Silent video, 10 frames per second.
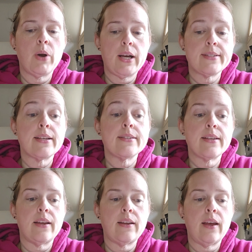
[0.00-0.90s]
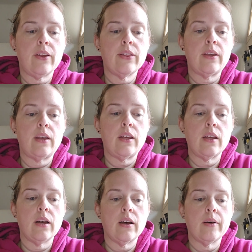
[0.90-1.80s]
process and healthy
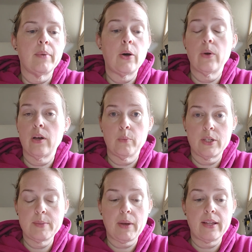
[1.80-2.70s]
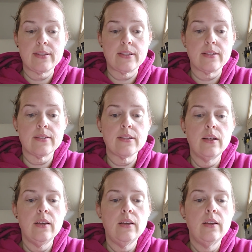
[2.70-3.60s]
outcome responses.
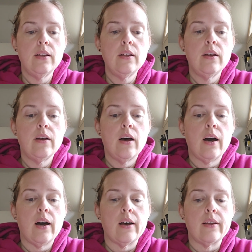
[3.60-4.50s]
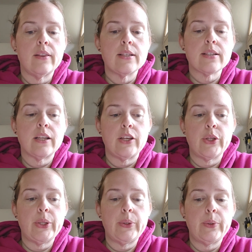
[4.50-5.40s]
This could
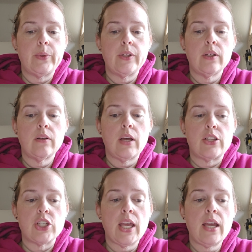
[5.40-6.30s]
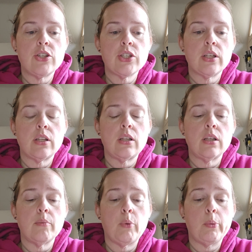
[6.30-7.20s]
include education,
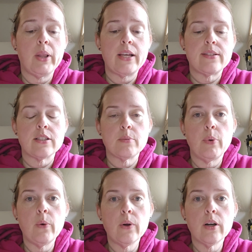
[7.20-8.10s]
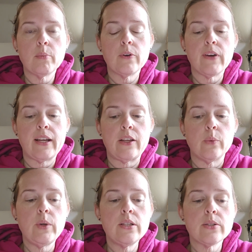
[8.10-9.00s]
mobilizing support, providing
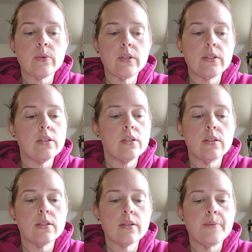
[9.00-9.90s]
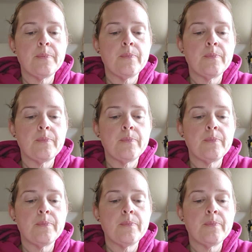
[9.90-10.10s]
resources.